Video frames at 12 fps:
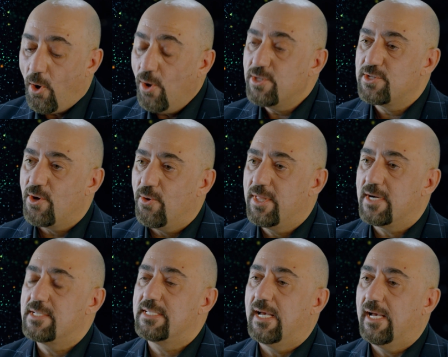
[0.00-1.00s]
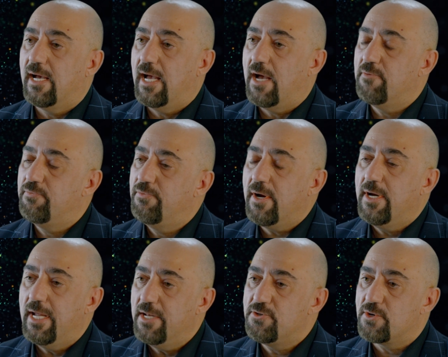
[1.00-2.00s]
Also, there's a
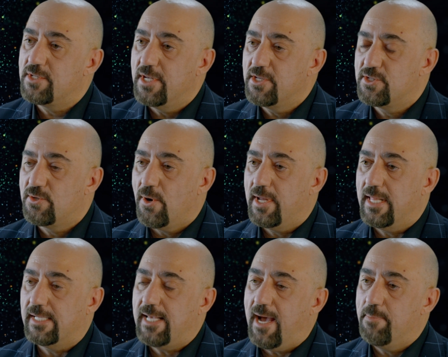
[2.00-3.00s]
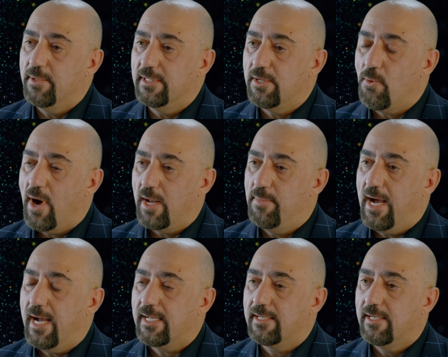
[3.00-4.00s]
very interesting story that happened a while
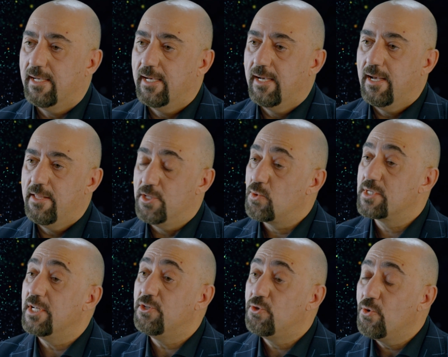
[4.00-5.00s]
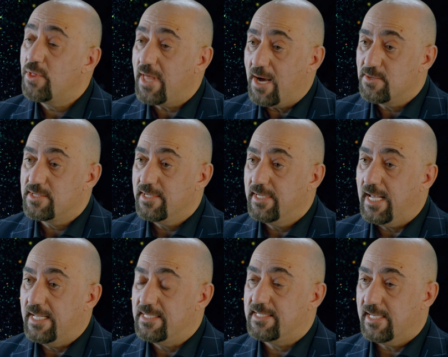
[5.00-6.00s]
back. This was in
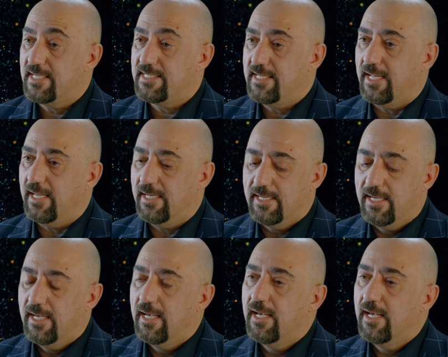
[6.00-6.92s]
2016.